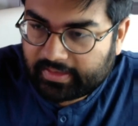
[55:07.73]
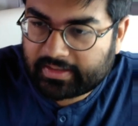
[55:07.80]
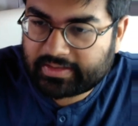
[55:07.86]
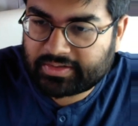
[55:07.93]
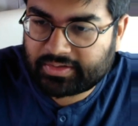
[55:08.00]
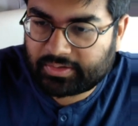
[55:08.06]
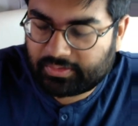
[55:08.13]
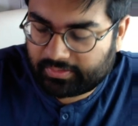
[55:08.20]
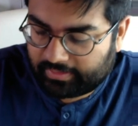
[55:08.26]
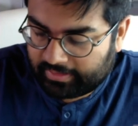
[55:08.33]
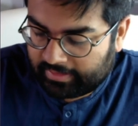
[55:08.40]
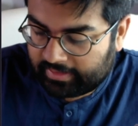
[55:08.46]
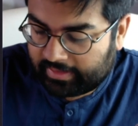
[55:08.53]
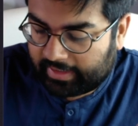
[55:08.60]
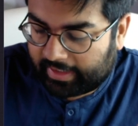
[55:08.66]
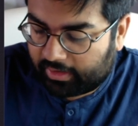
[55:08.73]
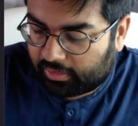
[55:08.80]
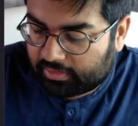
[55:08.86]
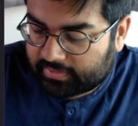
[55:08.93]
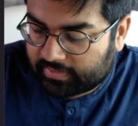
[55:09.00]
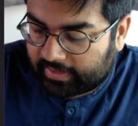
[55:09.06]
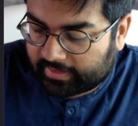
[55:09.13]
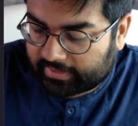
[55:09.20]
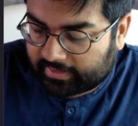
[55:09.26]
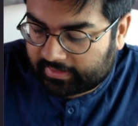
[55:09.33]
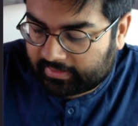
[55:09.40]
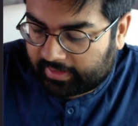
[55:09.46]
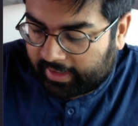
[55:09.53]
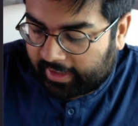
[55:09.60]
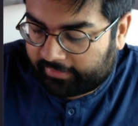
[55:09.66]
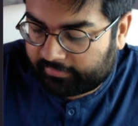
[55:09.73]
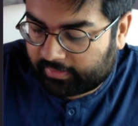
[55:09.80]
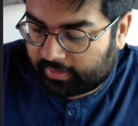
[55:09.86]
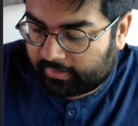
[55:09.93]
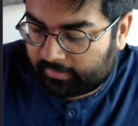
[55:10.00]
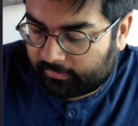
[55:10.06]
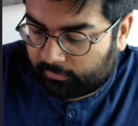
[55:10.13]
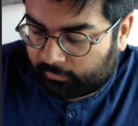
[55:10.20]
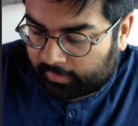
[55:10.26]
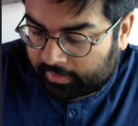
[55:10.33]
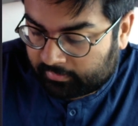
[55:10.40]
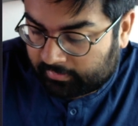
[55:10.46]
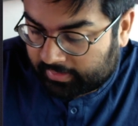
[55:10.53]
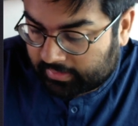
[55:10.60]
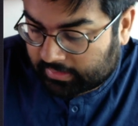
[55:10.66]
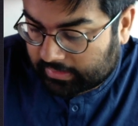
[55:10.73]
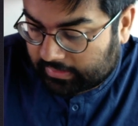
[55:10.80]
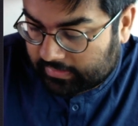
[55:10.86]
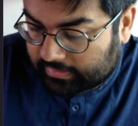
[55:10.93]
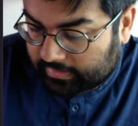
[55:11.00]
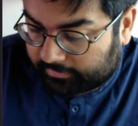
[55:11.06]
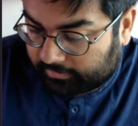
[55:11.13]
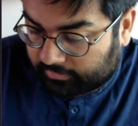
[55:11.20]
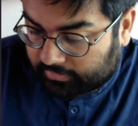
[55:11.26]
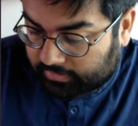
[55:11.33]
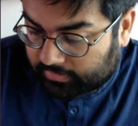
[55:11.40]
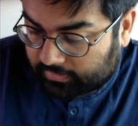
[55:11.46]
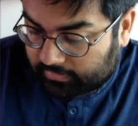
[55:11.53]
So I also like then have a 1 month support,